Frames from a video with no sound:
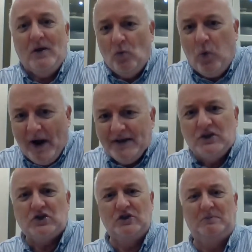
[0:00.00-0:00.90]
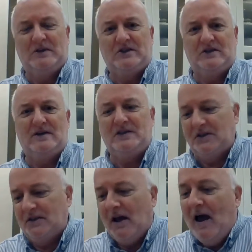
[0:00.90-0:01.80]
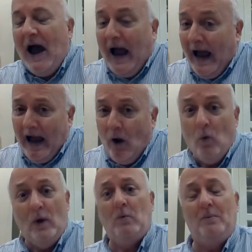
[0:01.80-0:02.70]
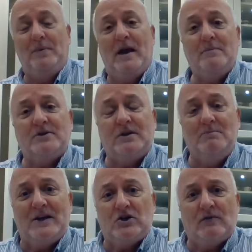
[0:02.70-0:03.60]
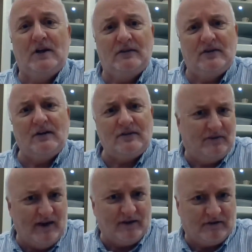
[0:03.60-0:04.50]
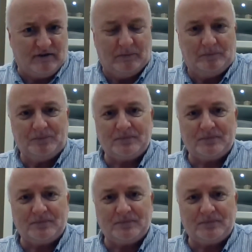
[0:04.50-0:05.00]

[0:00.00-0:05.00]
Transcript: when it should be started, how we will be able to measure its success.